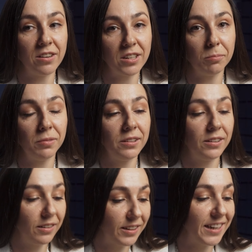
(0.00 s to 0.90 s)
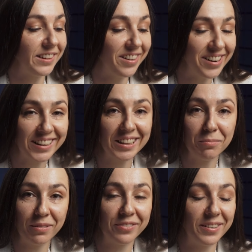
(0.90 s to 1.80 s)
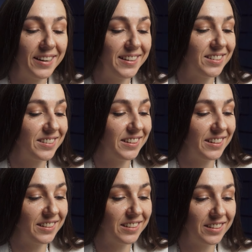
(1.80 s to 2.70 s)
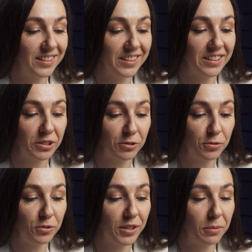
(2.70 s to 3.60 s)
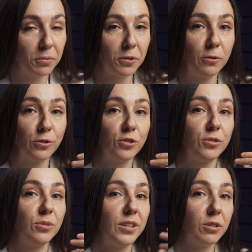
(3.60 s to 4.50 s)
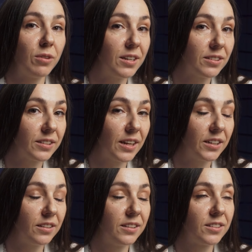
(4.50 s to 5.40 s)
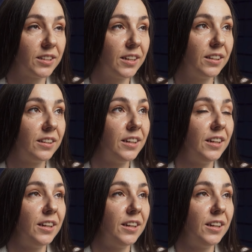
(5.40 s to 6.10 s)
hardly be found in the Arturia approach to the UI style.